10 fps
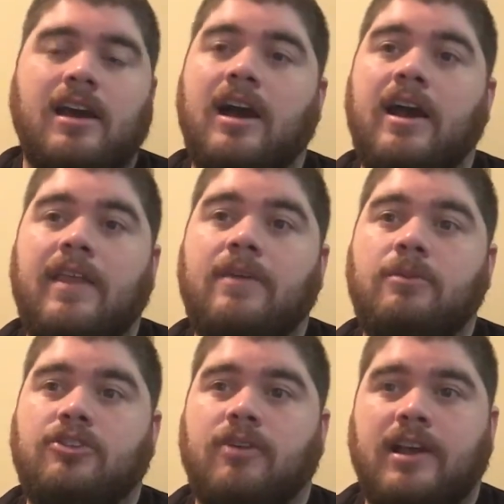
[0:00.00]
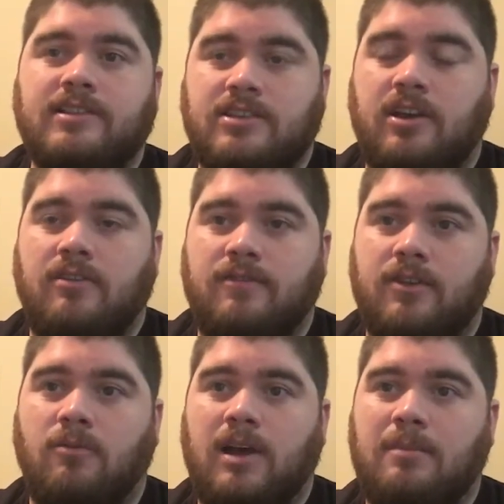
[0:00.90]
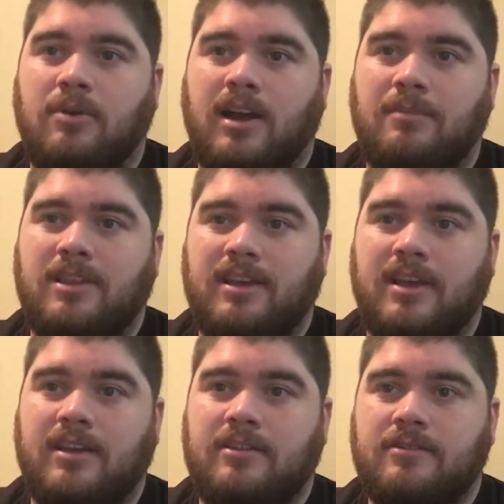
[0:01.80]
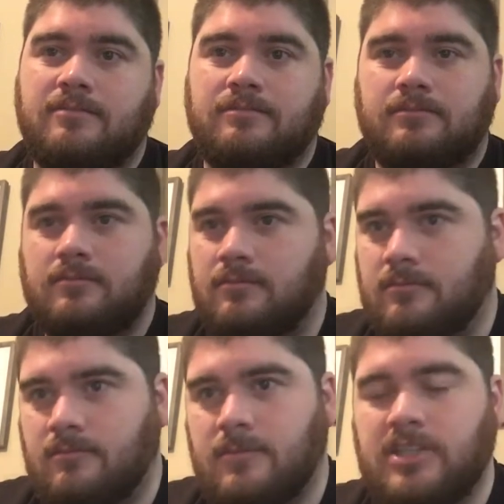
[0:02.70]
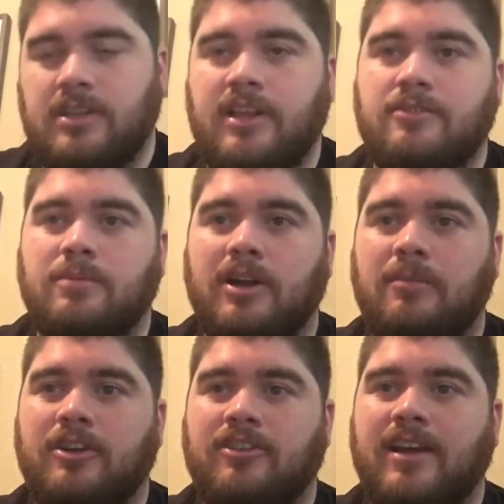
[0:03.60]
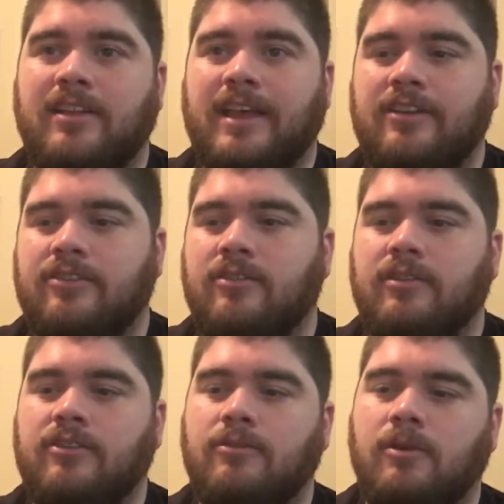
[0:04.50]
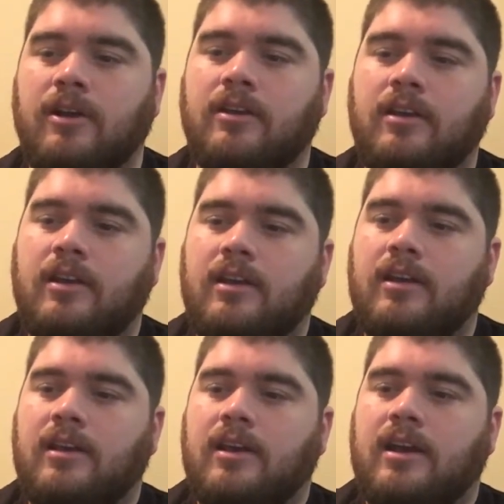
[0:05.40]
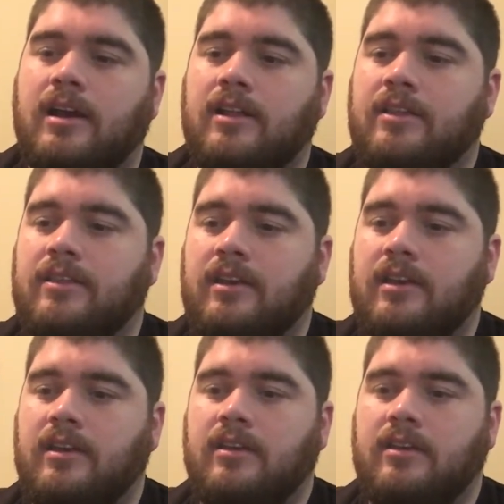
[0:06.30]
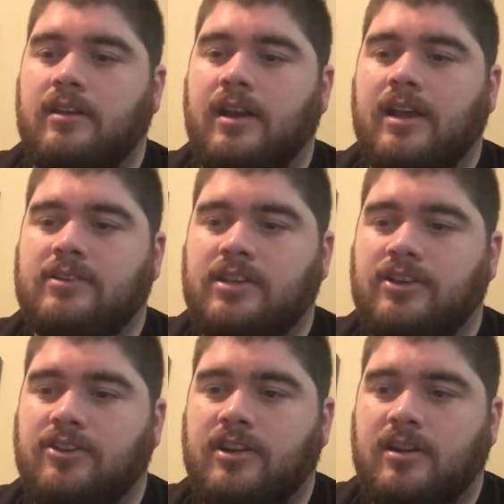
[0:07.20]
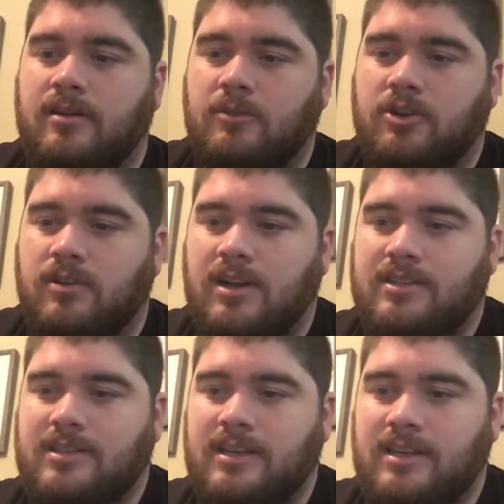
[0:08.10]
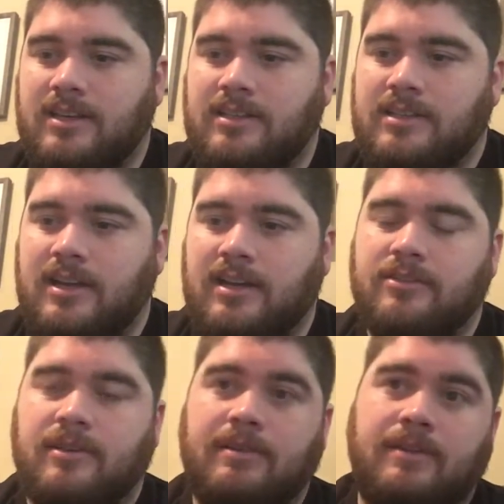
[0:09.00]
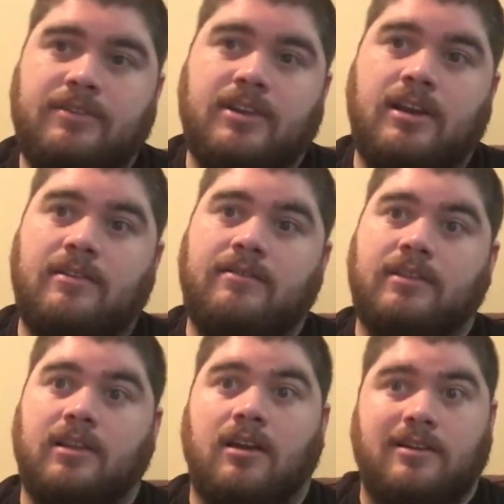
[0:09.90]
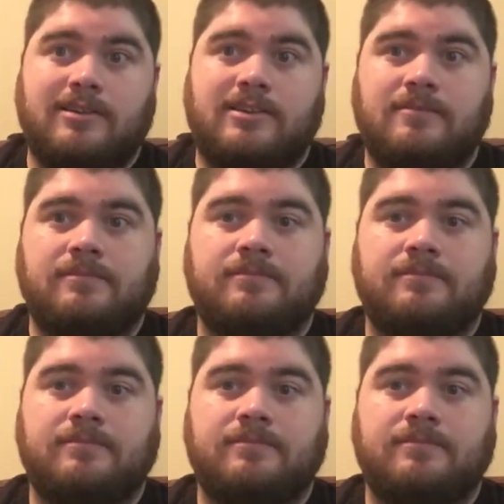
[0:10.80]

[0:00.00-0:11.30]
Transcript: and then we try and solve for the y prime at the end. And so that's pretty much how that is going to work. The next thing you're going to come across is derivatives of logs.